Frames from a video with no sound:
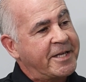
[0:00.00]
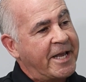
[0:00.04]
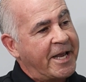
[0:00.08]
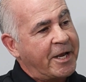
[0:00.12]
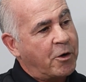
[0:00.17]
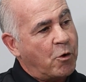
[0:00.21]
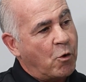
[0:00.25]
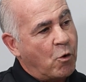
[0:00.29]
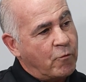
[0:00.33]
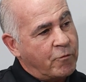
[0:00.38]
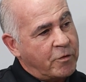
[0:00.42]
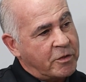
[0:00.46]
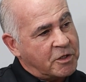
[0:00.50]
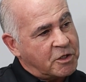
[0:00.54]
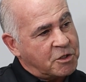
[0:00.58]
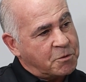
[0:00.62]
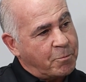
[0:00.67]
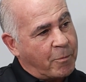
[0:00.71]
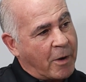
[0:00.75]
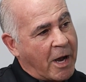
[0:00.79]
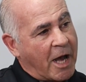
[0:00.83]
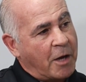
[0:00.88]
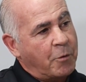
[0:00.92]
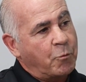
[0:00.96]
take over the
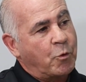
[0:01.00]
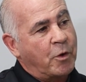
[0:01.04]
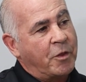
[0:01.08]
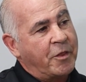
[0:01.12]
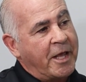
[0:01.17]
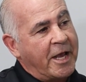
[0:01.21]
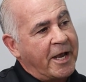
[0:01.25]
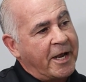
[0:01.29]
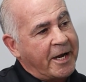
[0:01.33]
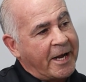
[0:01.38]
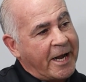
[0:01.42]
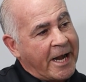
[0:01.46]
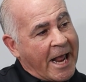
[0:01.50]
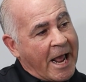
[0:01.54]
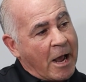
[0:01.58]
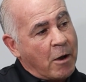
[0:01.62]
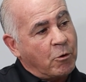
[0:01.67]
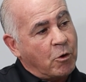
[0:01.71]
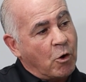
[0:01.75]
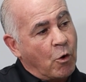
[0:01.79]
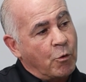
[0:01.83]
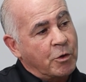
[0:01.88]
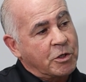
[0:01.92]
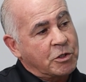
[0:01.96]
spot where they're
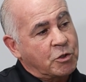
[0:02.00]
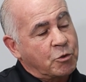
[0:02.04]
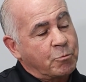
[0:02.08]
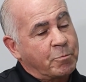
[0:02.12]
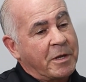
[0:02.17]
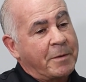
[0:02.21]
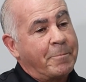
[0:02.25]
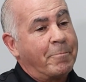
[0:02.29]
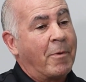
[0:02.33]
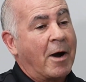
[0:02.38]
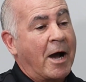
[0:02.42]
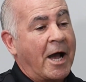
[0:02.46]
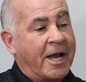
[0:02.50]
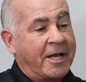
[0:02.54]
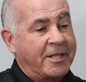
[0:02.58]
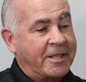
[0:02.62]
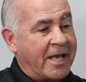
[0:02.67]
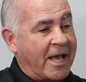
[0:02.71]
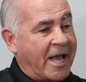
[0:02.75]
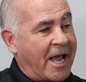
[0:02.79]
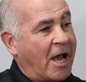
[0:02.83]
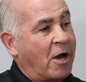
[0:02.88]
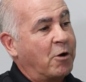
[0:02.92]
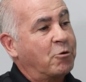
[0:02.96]
now going to be
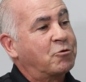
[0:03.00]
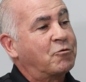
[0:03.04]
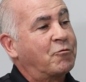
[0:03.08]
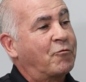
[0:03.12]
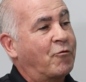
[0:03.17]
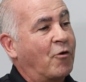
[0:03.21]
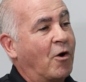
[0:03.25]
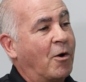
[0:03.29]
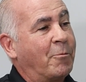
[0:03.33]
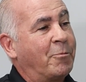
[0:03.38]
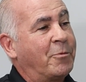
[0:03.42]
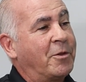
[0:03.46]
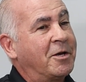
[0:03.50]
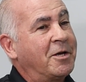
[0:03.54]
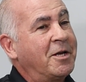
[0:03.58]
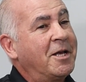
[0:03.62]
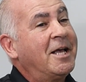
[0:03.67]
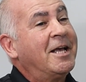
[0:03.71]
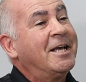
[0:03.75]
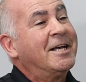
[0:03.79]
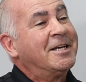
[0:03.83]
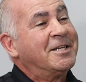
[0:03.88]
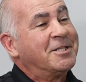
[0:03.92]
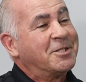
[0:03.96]
buying the house from
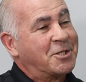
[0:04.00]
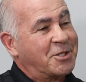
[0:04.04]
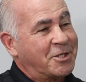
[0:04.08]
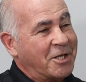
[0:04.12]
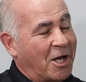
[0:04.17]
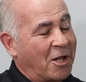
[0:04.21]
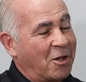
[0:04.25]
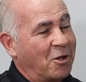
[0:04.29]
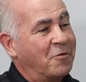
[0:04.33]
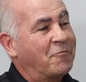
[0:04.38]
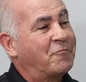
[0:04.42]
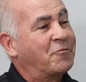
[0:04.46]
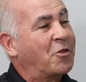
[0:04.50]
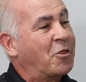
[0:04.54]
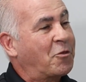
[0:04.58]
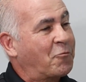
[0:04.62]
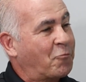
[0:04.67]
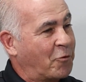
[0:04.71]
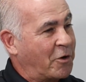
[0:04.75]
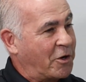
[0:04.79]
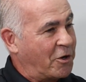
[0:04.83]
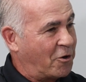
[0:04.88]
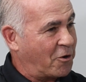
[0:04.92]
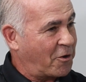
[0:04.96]
the seller for
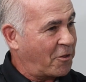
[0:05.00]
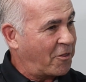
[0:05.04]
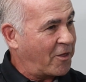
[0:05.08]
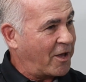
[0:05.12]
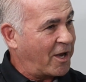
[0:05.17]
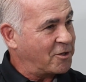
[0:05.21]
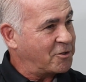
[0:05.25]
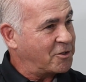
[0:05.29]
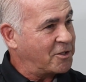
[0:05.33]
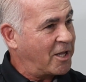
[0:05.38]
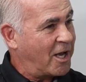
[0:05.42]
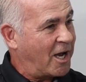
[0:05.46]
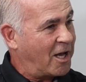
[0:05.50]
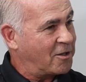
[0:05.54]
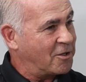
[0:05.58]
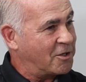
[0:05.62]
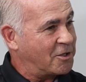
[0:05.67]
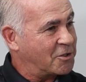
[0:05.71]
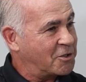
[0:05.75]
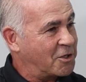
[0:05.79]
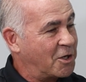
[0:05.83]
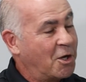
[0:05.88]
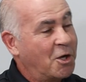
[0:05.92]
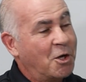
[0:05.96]

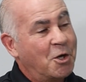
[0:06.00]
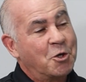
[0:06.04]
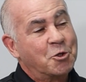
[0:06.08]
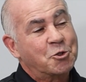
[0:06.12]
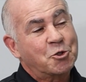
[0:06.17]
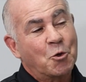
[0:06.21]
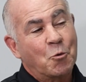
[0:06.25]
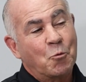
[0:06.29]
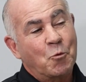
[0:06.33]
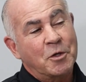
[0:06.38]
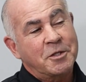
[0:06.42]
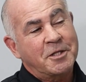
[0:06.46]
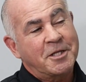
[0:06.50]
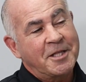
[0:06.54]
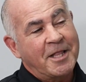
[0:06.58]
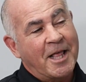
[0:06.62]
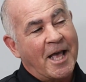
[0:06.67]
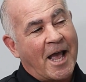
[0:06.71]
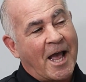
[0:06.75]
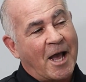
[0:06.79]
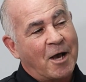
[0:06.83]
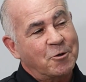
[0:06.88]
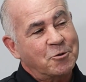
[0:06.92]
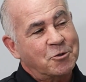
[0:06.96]
$300,000. So what did
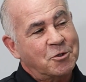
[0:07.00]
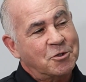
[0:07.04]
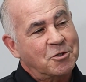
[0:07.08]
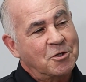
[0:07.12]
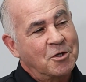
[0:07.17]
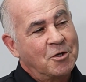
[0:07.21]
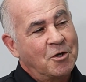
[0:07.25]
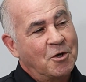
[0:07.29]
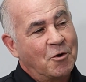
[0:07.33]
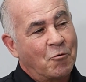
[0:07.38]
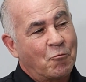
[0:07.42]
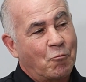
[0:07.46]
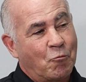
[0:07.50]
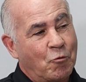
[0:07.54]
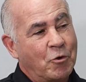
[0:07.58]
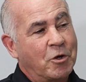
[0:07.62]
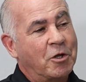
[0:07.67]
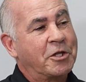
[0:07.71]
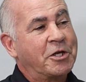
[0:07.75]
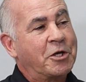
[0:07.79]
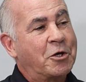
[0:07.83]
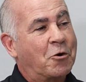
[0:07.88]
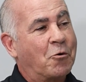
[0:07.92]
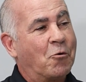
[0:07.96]
the house
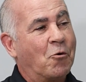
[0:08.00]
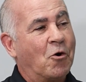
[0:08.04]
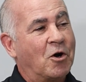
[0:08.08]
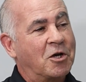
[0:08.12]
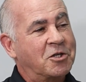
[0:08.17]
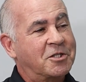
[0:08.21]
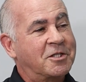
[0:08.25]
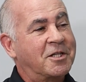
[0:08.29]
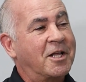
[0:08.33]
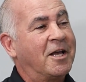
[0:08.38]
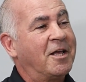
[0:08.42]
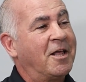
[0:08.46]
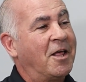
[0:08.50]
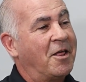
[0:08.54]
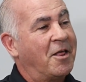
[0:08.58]
really cost